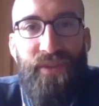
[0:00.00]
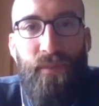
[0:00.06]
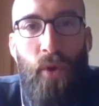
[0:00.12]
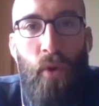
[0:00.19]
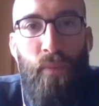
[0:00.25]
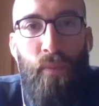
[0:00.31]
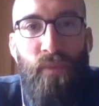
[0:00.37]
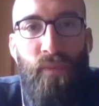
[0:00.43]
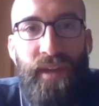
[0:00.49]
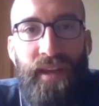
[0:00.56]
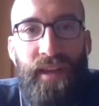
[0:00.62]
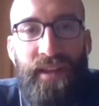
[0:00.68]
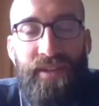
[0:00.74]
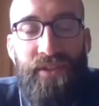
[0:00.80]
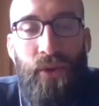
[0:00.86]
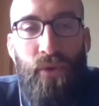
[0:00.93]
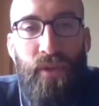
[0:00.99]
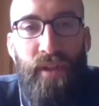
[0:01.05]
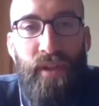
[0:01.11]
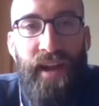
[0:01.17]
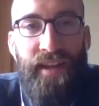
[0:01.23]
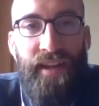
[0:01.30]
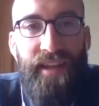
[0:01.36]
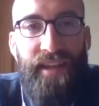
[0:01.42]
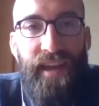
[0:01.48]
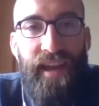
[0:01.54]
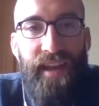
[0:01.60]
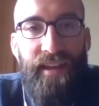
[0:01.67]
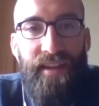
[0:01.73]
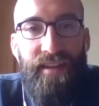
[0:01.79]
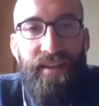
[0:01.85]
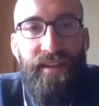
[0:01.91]
So I'm hoping we can toe the line
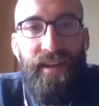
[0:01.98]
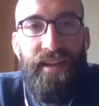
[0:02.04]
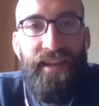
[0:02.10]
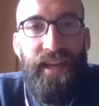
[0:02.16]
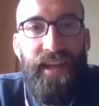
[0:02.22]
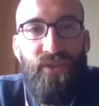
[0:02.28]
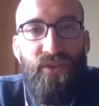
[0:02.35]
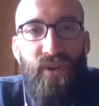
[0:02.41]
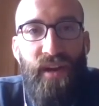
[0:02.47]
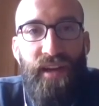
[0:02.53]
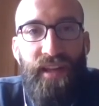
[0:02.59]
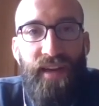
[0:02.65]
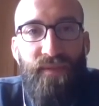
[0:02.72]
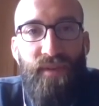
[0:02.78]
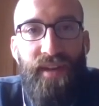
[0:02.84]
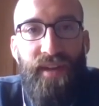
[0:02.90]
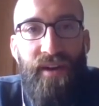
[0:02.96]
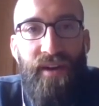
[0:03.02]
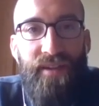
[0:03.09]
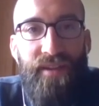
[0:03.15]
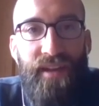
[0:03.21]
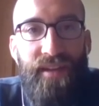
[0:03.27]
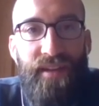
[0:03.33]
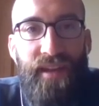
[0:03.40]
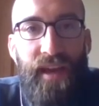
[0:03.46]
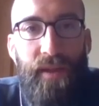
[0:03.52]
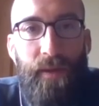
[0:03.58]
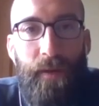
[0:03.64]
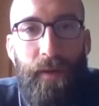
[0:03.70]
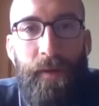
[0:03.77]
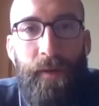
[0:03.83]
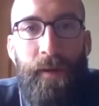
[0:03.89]
again and get training every now and then
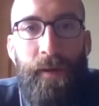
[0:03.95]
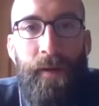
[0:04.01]
together.